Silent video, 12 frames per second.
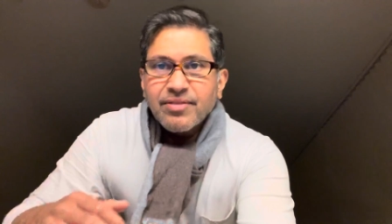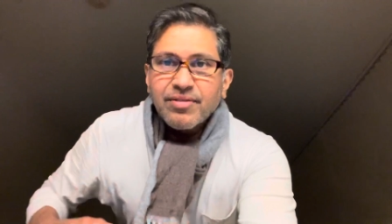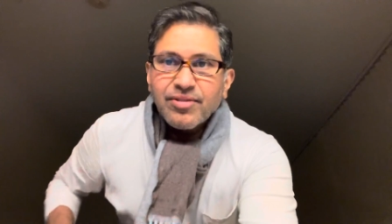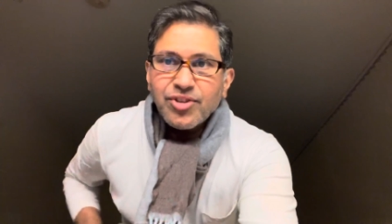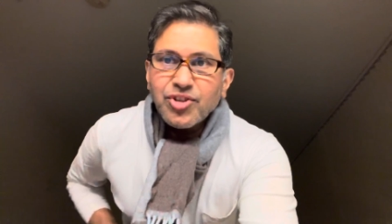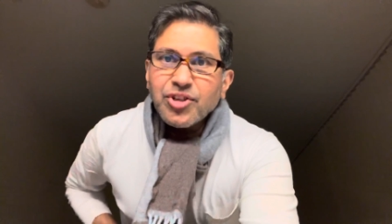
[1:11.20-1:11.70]

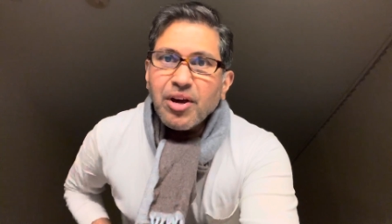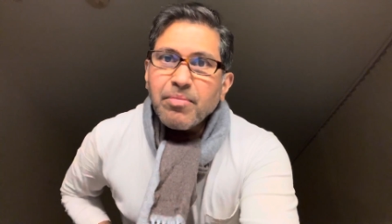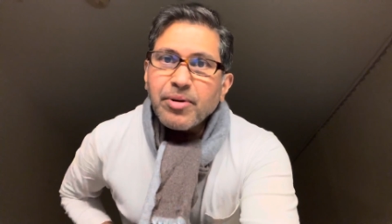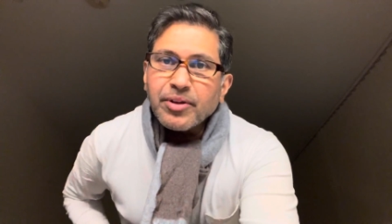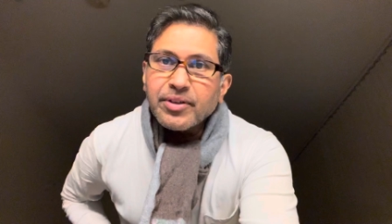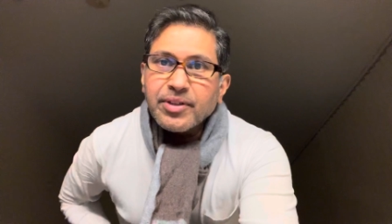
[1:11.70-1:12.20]

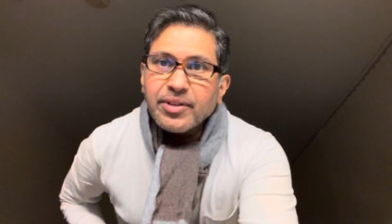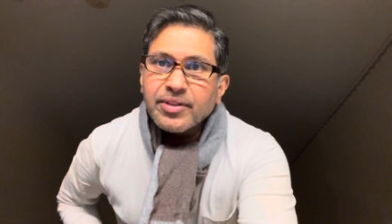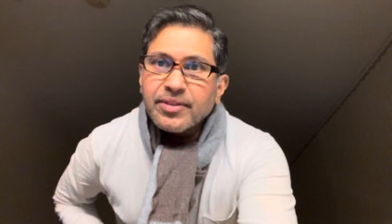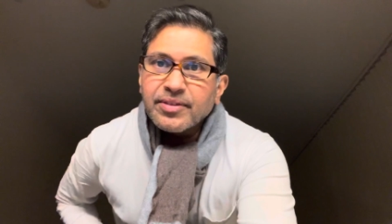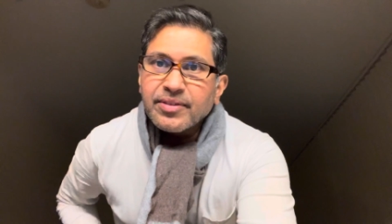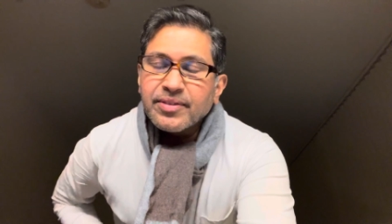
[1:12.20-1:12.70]
stomach
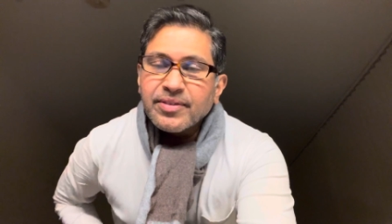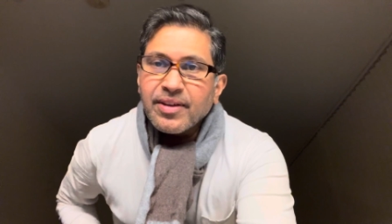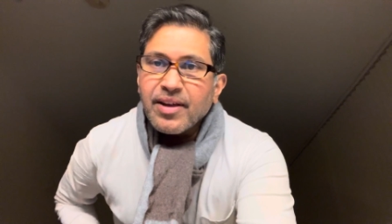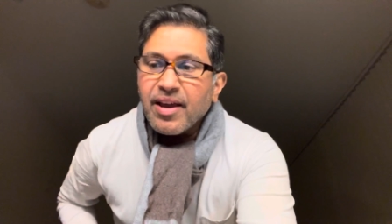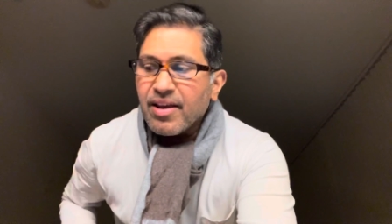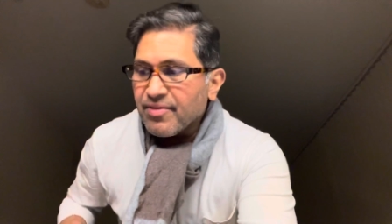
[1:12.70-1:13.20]

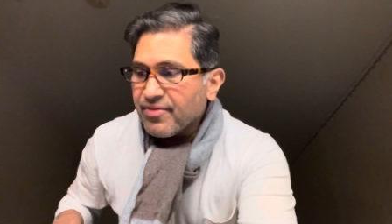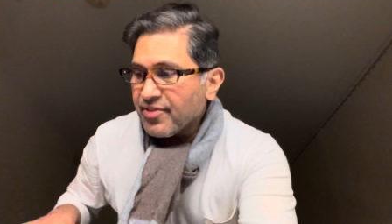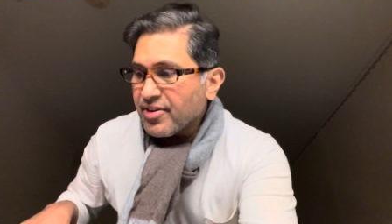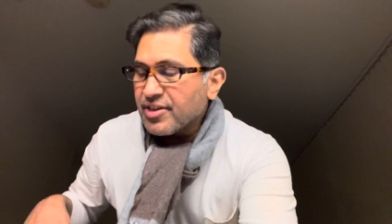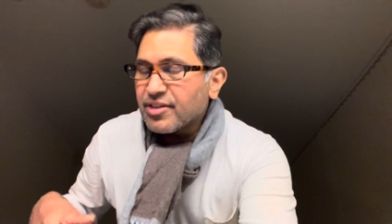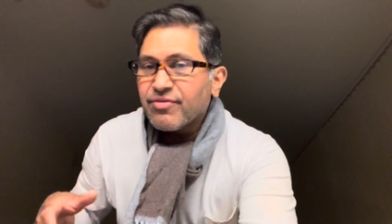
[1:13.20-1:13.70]
and for
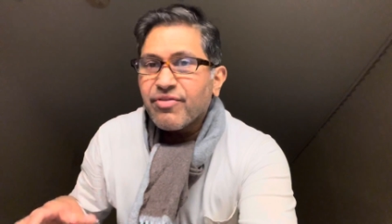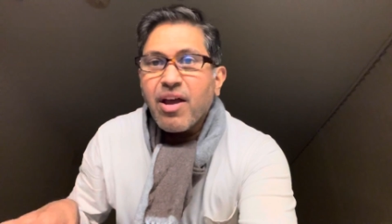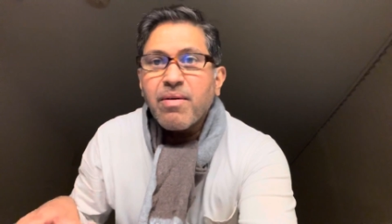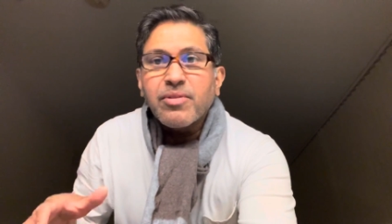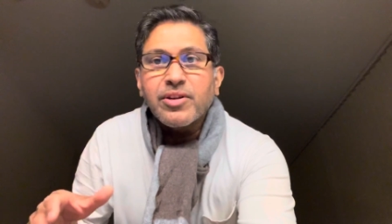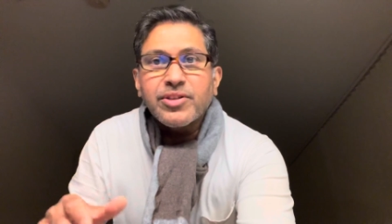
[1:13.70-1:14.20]
his
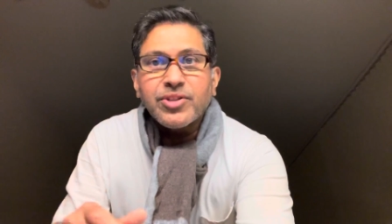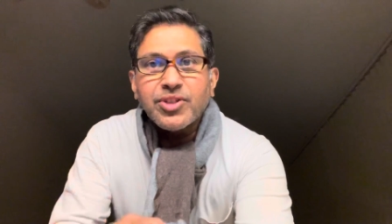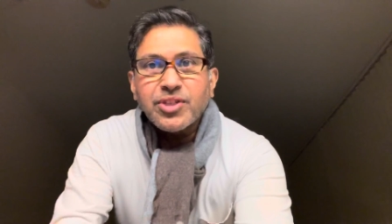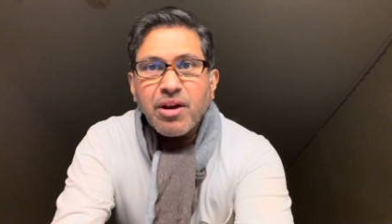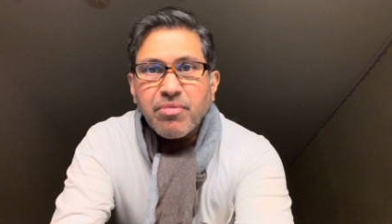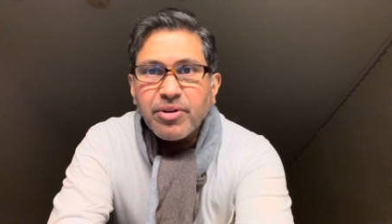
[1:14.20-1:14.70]
family's
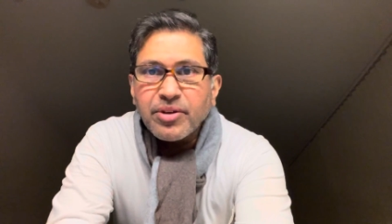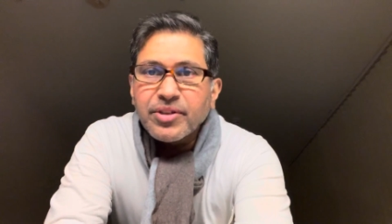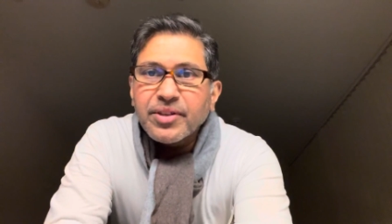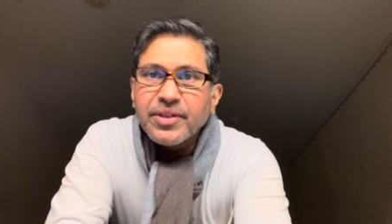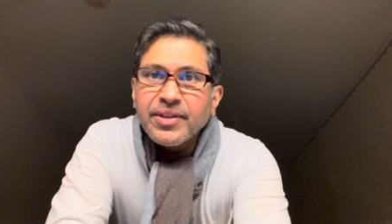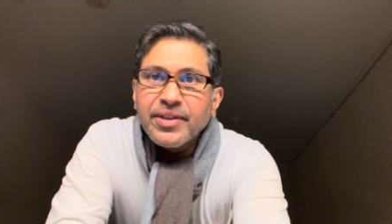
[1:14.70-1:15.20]
stomach.
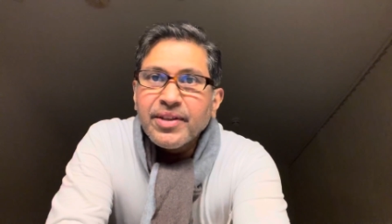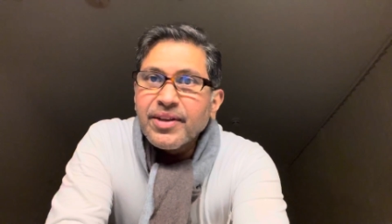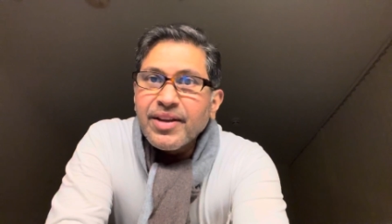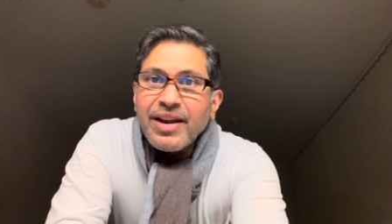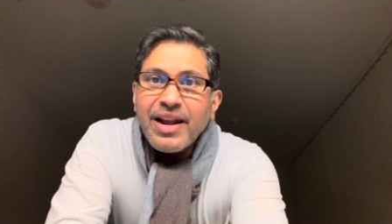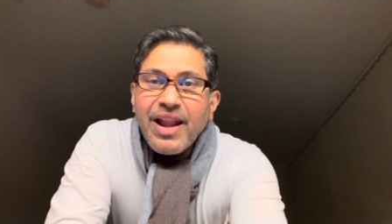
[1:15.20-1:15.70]

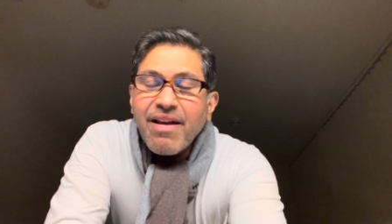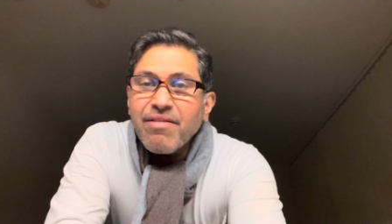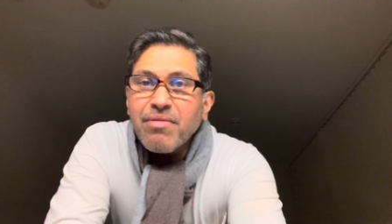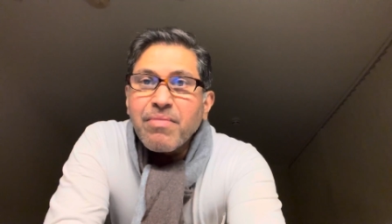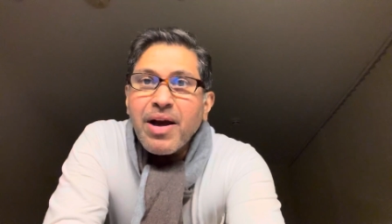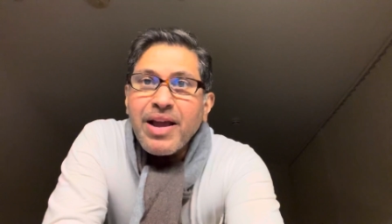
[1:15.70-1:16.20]
Never
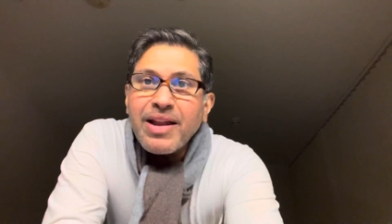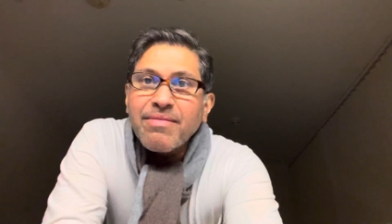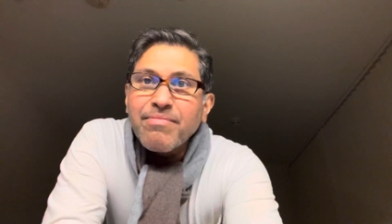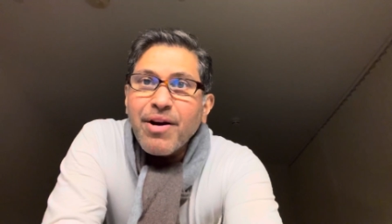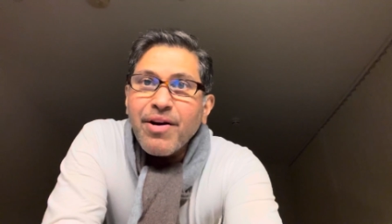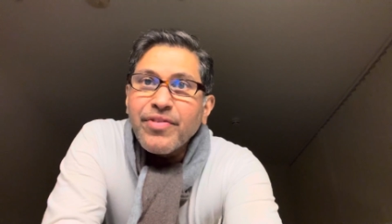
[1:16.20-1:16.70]
mind
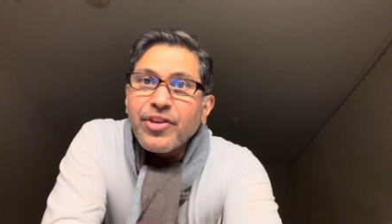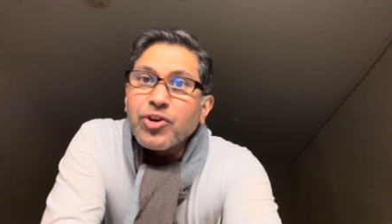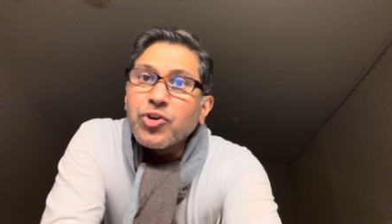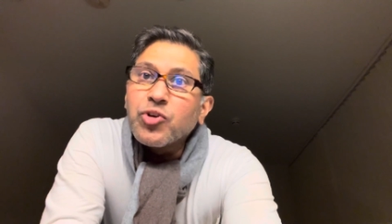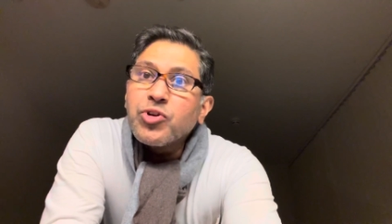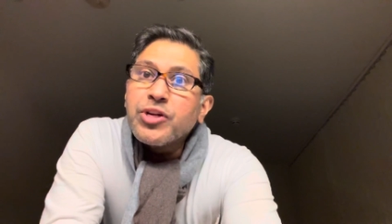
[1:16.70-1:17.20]
about the
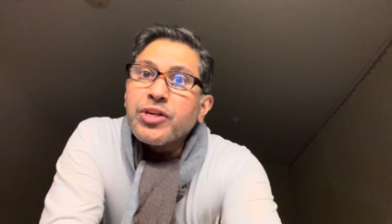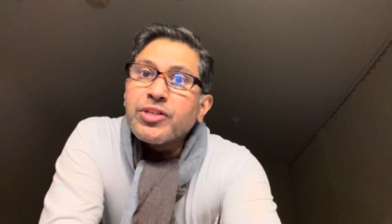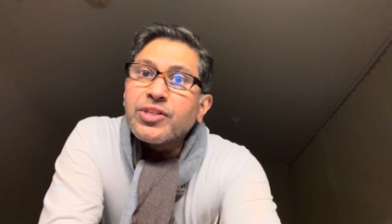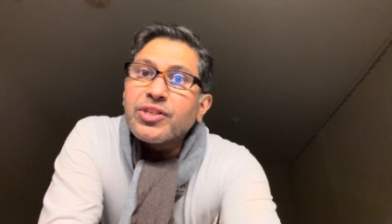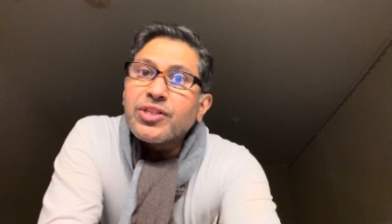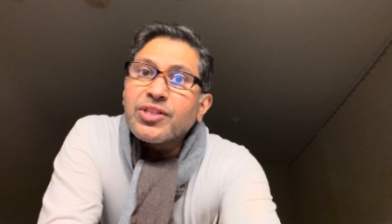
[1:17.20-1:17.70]

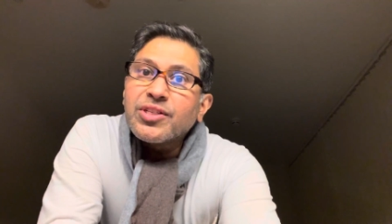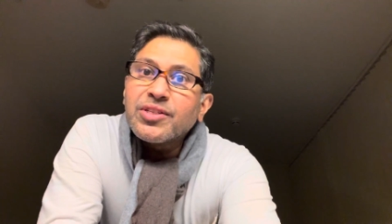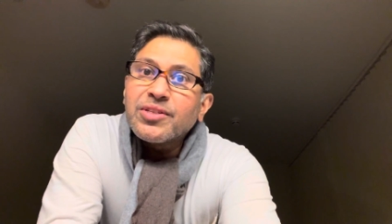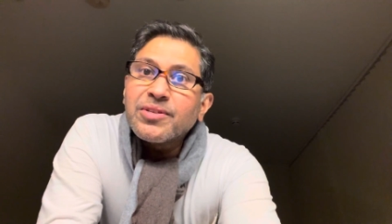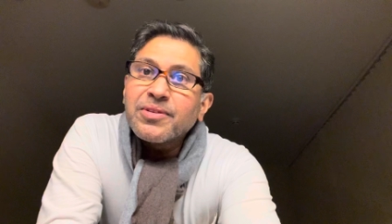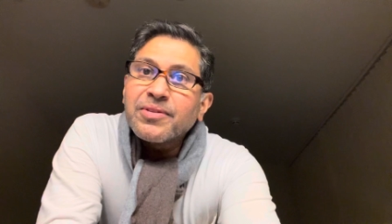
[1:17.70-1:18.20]

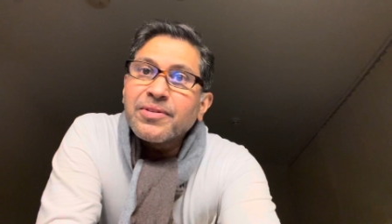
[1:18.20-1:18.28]
goodness.